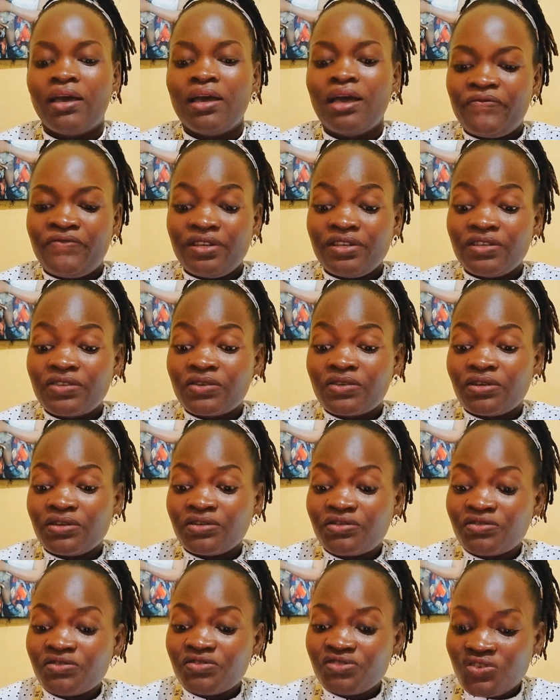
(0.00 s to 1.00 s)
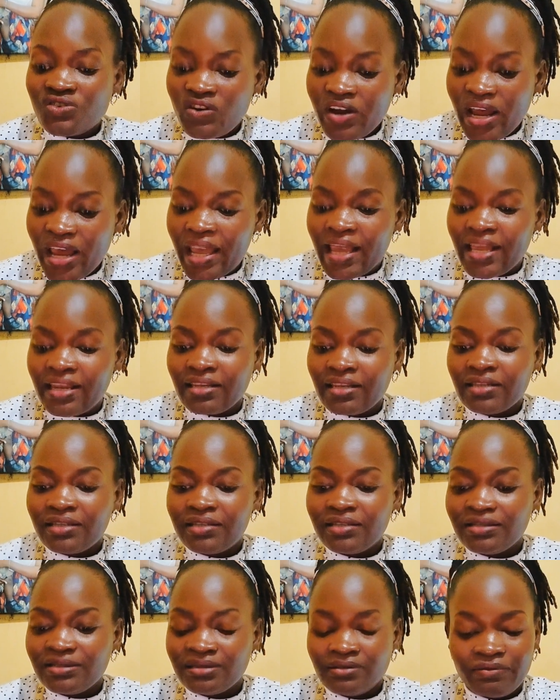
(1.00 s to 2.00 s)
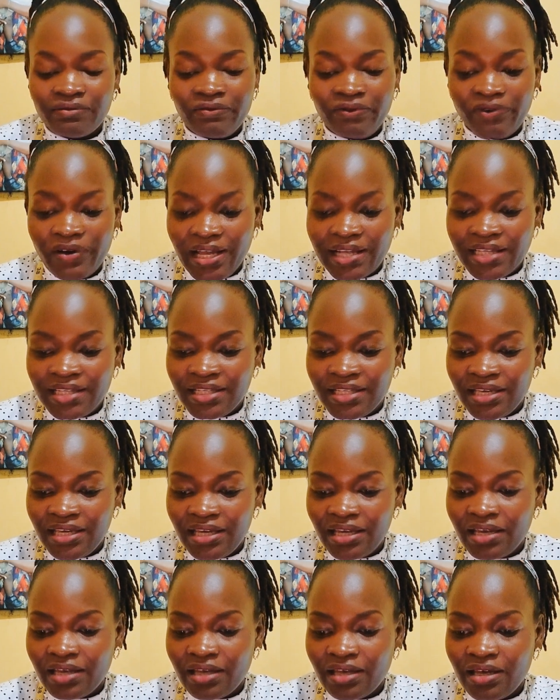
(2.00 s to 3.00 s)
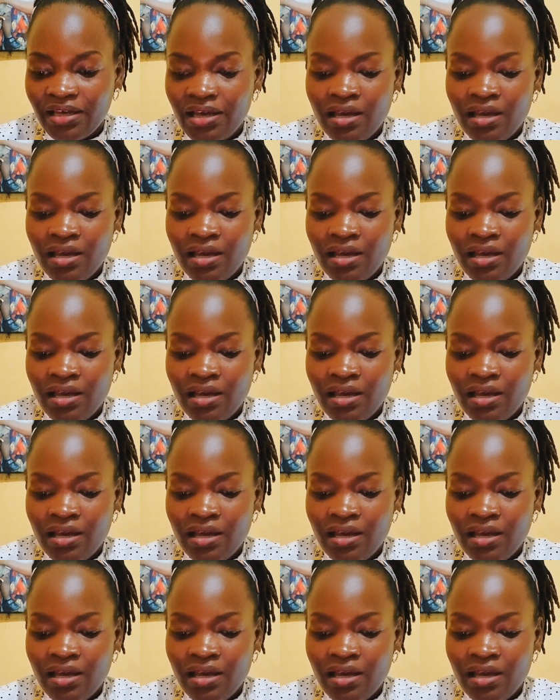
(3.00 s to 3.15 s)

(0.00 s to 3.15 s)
Physical strain, fatigue,